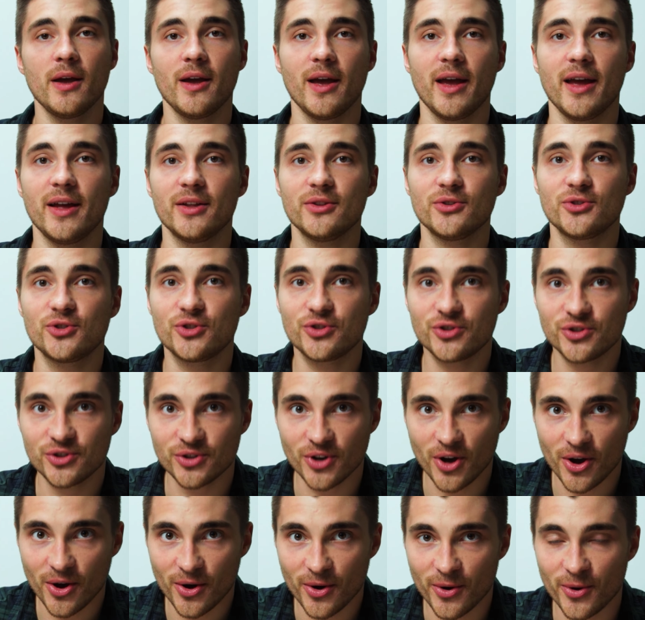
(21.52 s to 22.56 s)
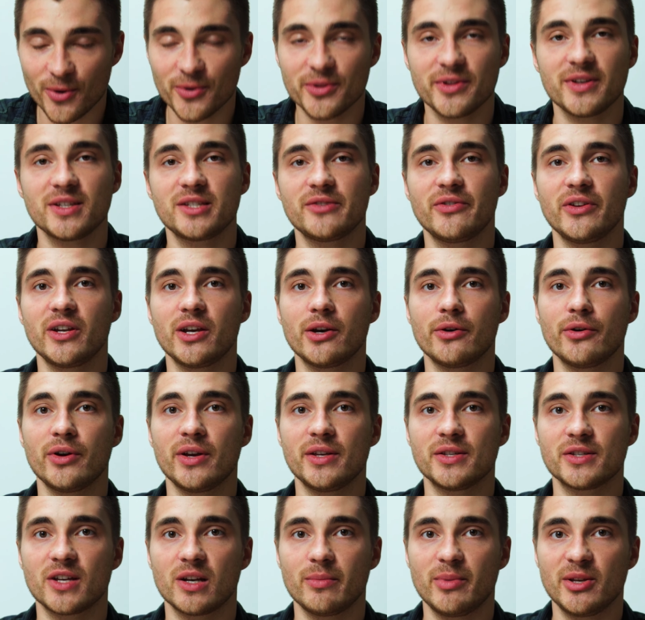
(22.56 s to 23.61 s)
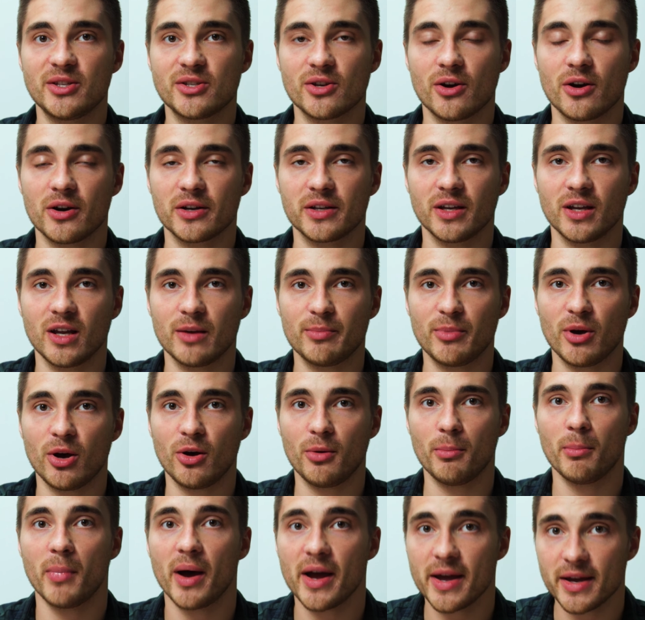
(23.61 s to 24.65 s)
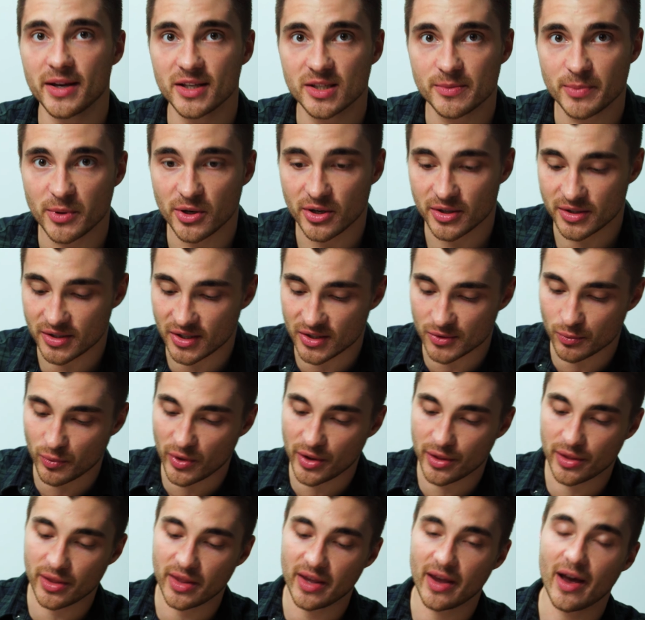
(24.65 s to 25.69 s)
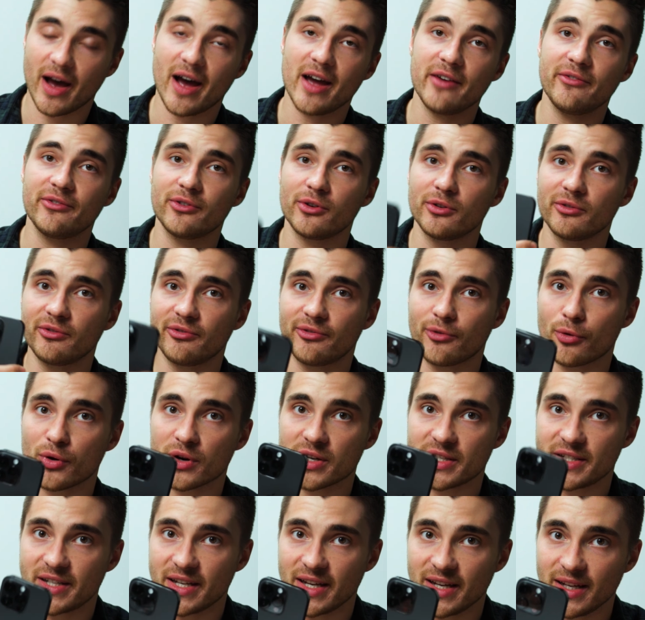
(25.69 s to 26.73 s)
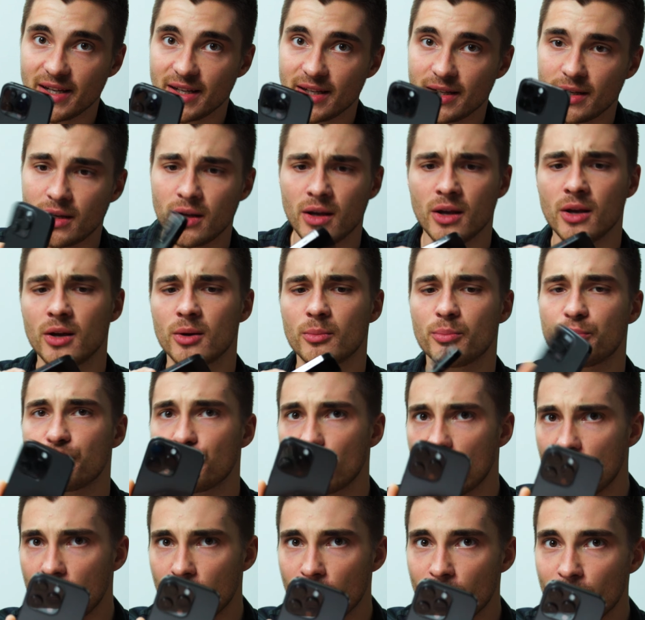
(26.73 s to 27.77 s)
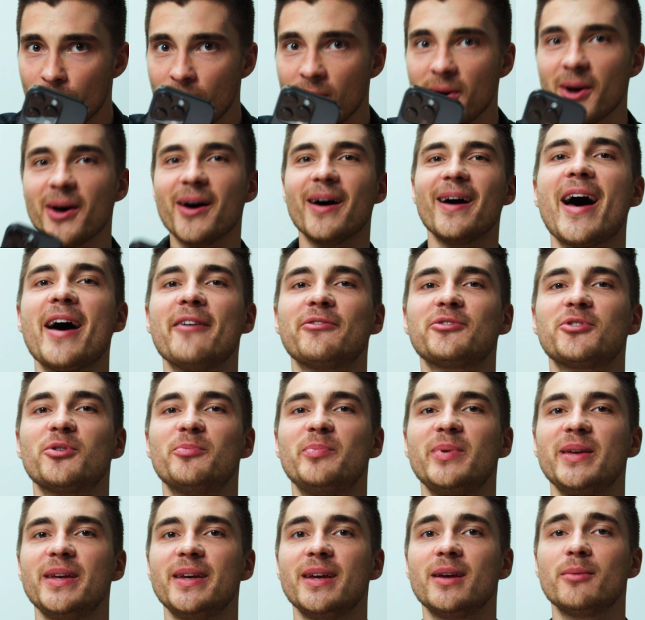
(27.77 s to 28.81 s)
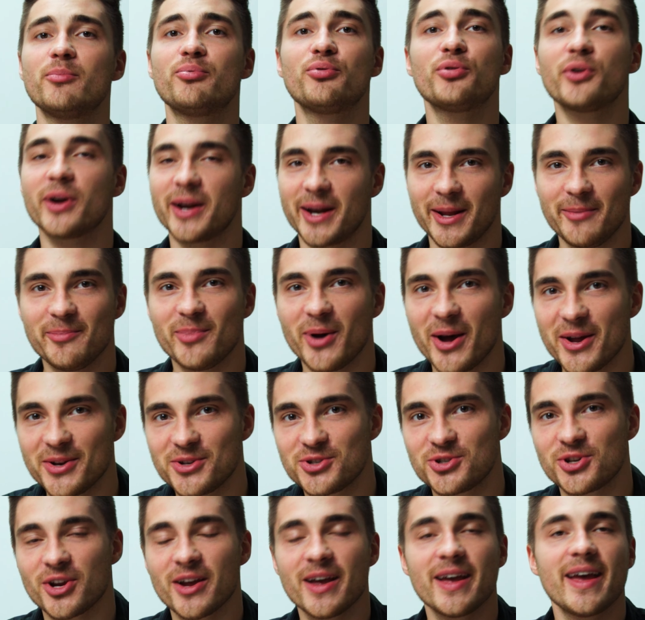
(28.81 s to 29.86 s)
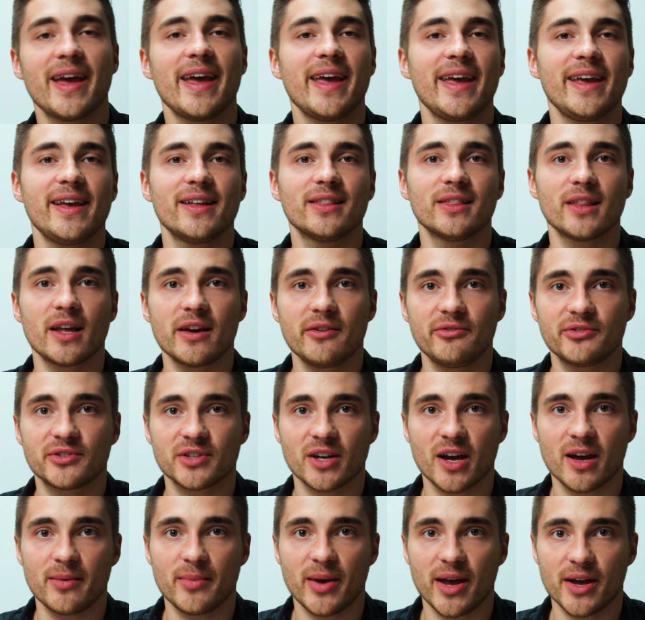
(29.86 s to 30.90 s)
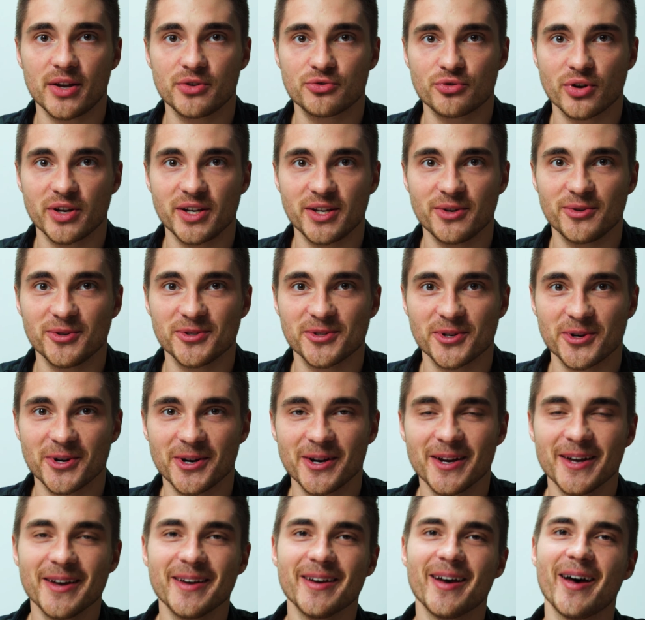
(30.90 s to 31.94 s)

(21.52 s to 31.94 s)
And so this video is going to be talking about my experiences with the iPhone 14 Pro after being pretty much a lifetime Android user.